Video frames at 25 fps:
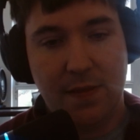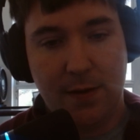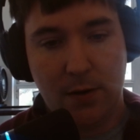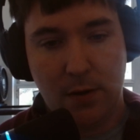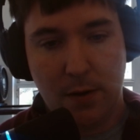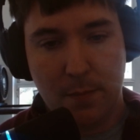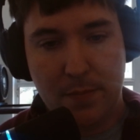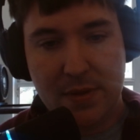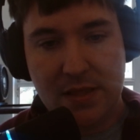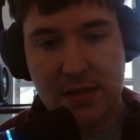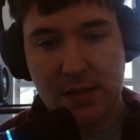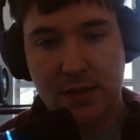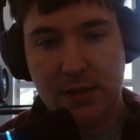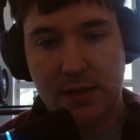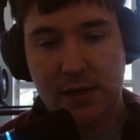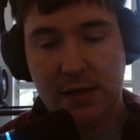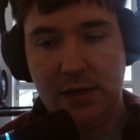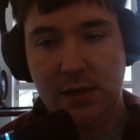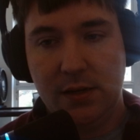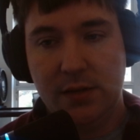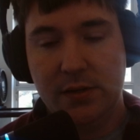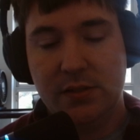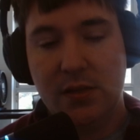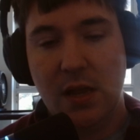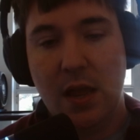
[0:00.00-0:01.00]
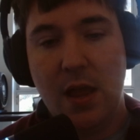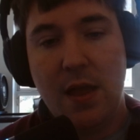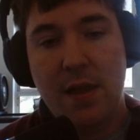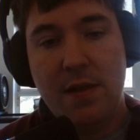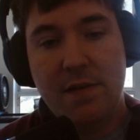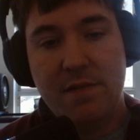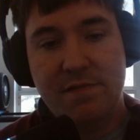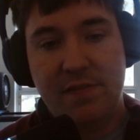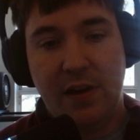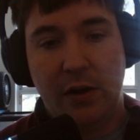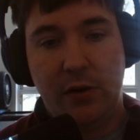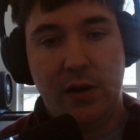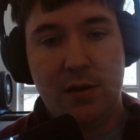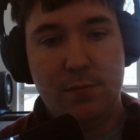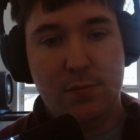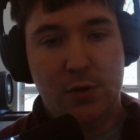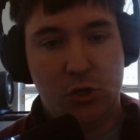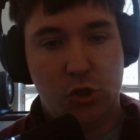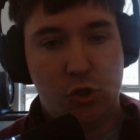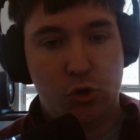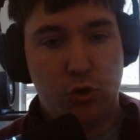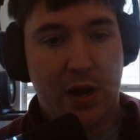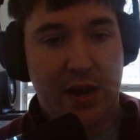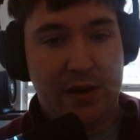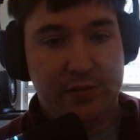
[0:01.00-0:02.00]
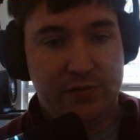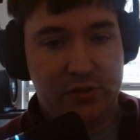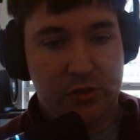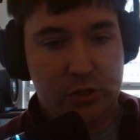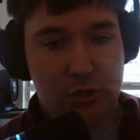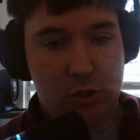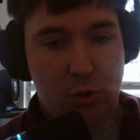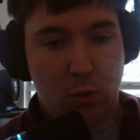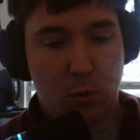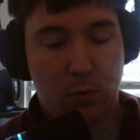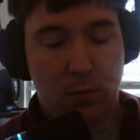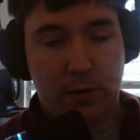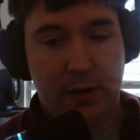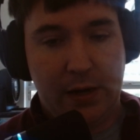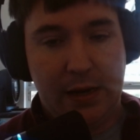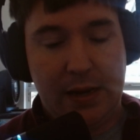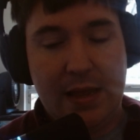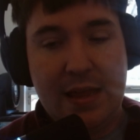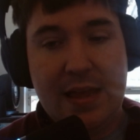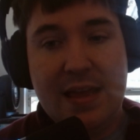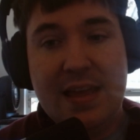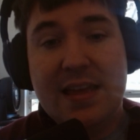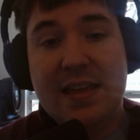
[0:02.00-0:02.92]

their abilities, very much drives the story.